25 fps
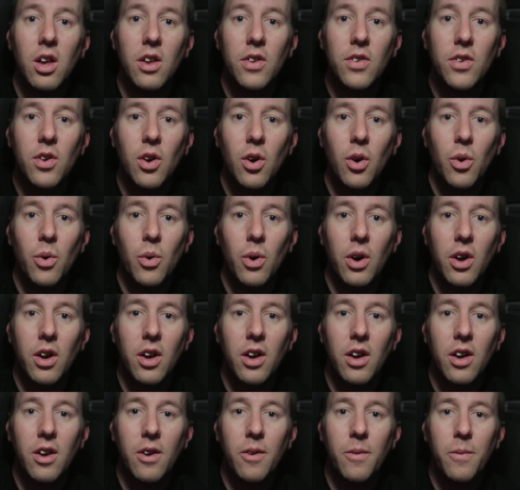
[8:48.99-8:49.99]
So
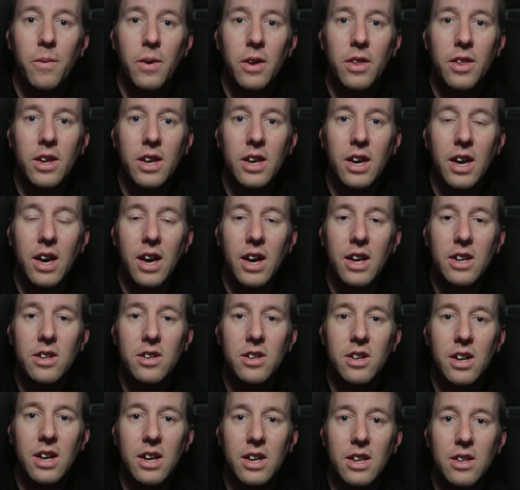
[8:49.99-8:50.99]
I think I
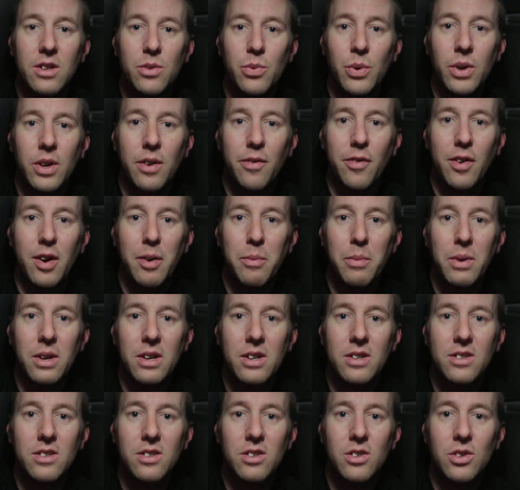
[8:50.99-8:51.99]
had like 25
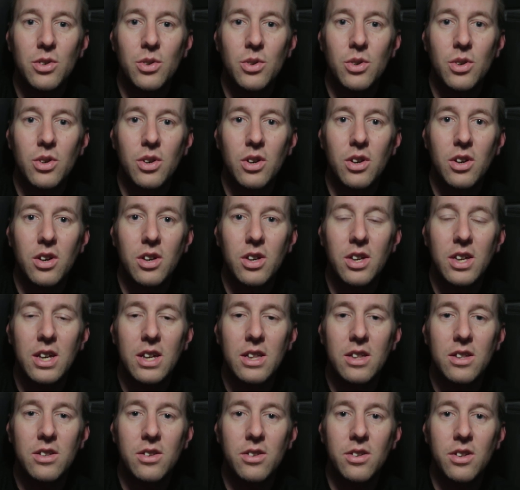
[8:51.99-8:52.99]
minutes to
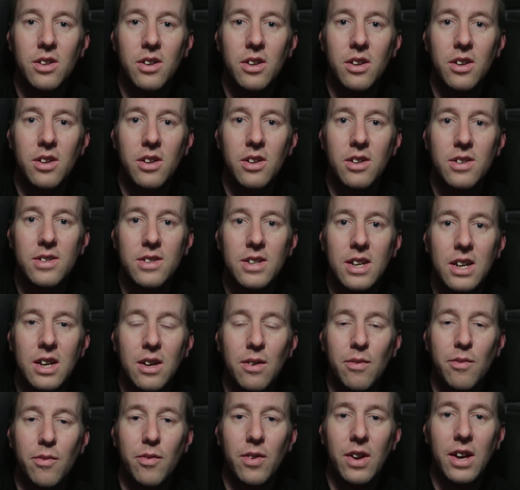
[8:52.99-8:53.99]
get to the
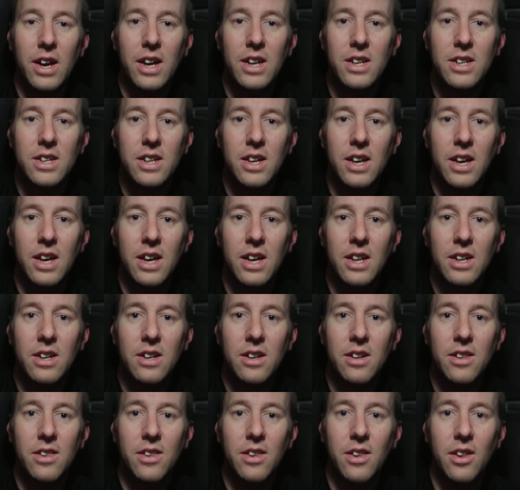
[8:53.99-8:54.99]
second flight,
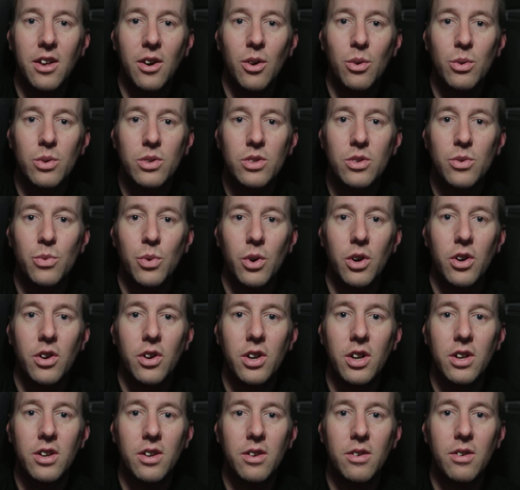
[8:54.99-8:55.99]
and those were
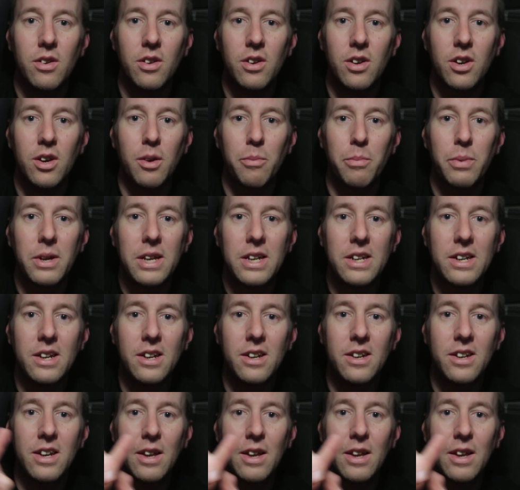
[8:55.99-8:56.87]
in completely